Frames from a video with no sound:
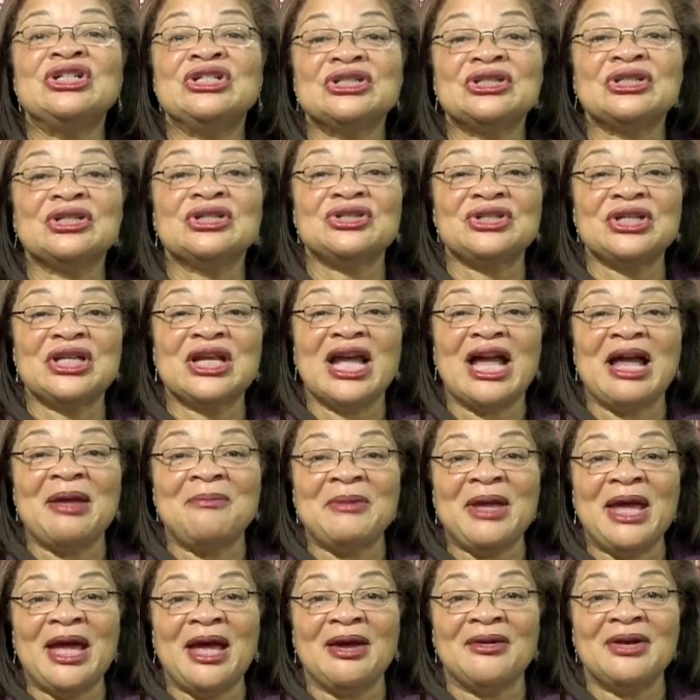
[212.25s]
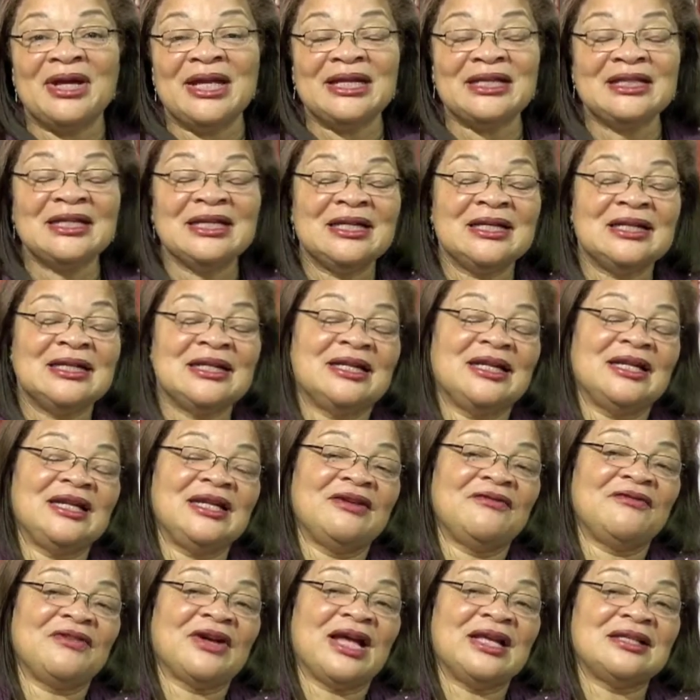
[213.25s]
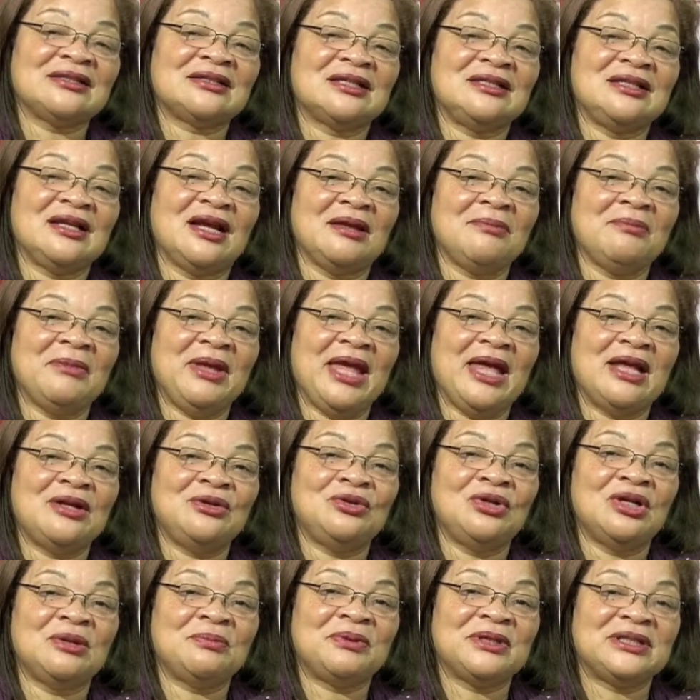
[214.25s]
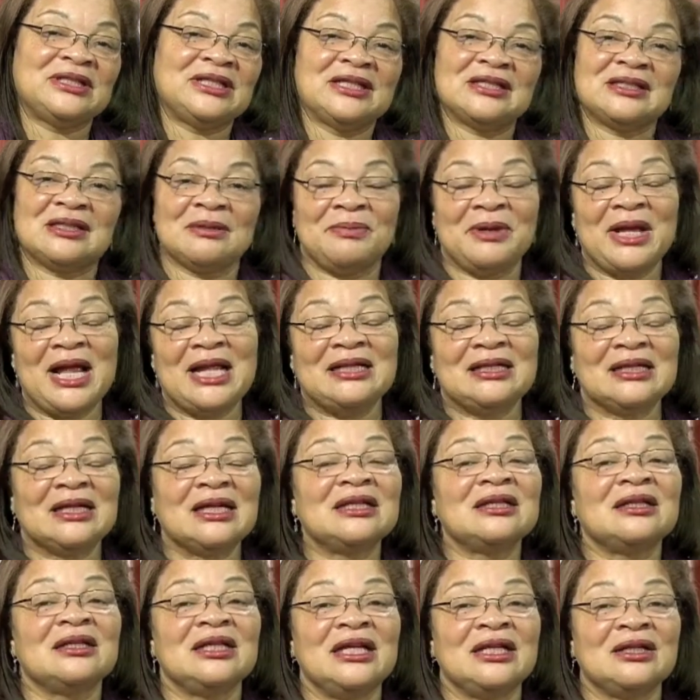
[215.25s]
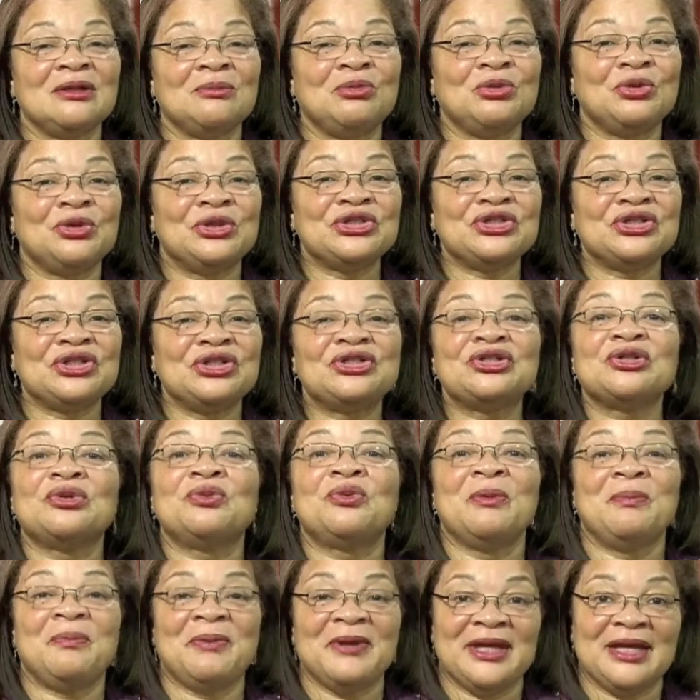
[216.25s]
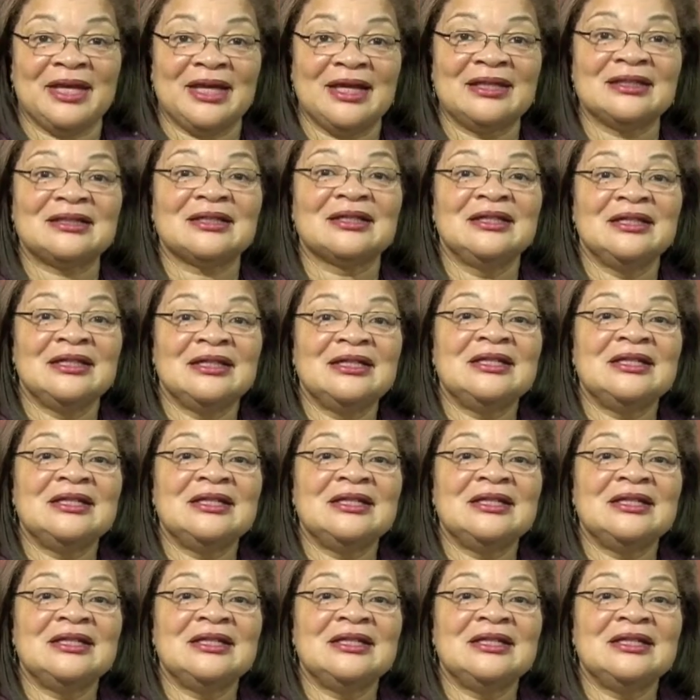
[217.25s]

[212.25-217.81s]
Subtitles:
she got married. He advised a young man who had participated in an abortion to repent.